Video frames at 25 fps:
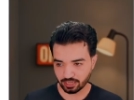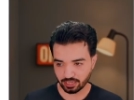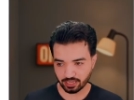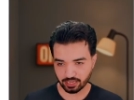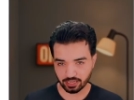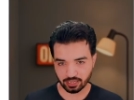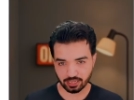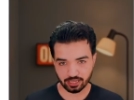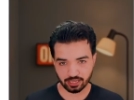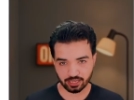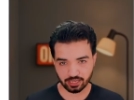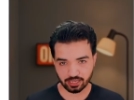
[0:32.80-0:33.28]

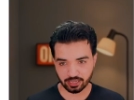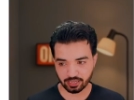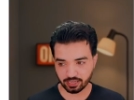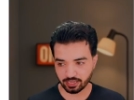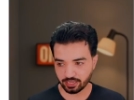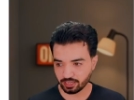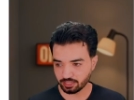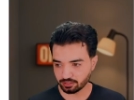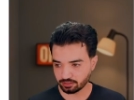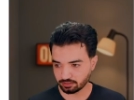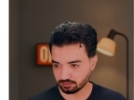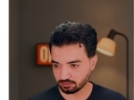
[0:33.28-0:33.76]

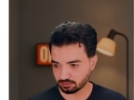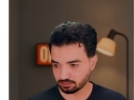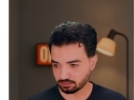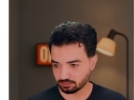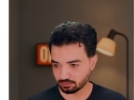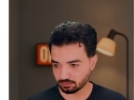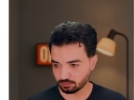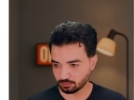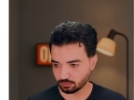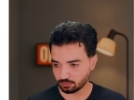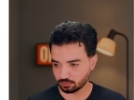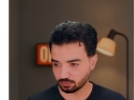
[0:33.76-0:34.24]
and
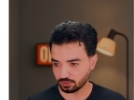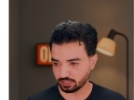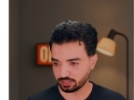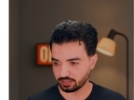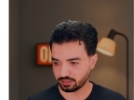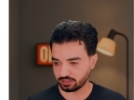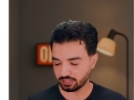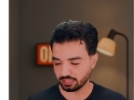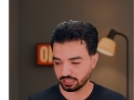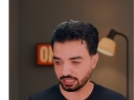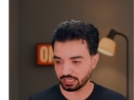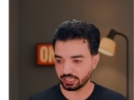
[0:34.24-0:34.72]

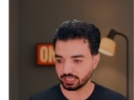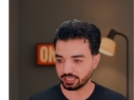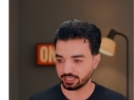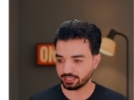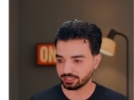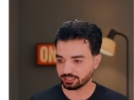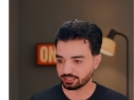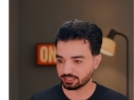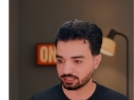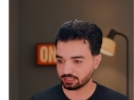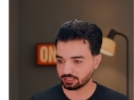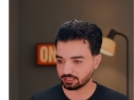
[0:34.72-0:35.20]
what the
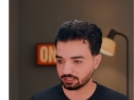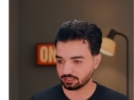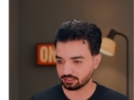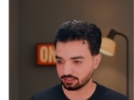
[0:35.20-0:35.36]
heck?